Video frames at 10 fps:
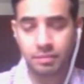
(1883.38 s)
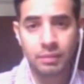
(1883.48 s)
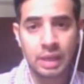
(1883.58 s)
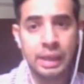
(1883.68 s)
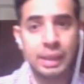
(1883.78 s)

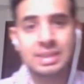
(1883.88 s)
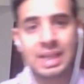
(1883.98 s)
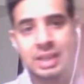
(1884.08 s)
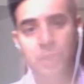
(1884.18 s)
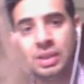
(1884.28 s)
It is
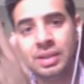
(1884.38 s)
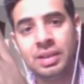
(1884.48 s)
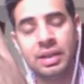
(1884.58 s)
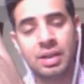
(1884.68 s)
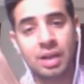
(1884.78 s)
actually in
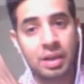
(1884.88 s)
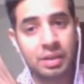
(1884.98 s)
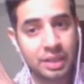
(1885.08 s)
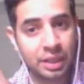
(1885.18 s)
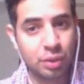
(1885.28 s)
the
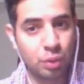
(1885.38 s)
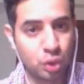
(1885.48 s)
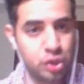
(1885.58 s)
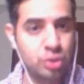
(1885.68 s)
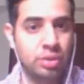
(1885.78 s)
Atlantic
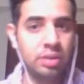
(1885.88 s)
Ocean,